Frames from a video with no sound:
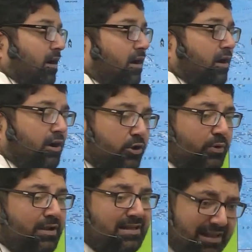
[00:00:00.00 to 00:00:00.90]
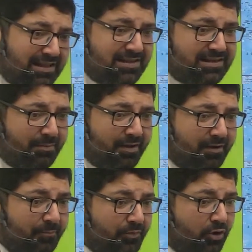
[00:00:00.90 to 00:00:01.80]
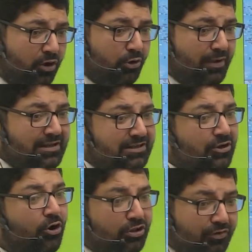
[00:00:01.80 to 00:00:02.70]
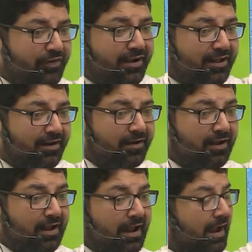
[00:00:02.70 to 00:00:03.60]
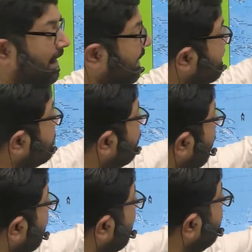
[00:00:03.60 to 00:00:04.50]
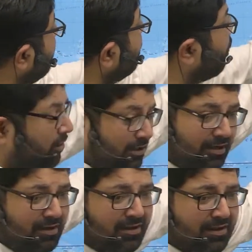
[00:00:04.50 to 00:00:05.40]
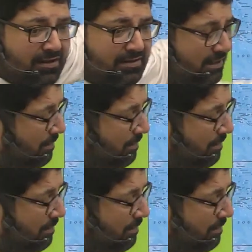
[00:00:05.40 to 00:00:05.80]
during southern summer, or you can say northern winter, and it is stronger during northern summer.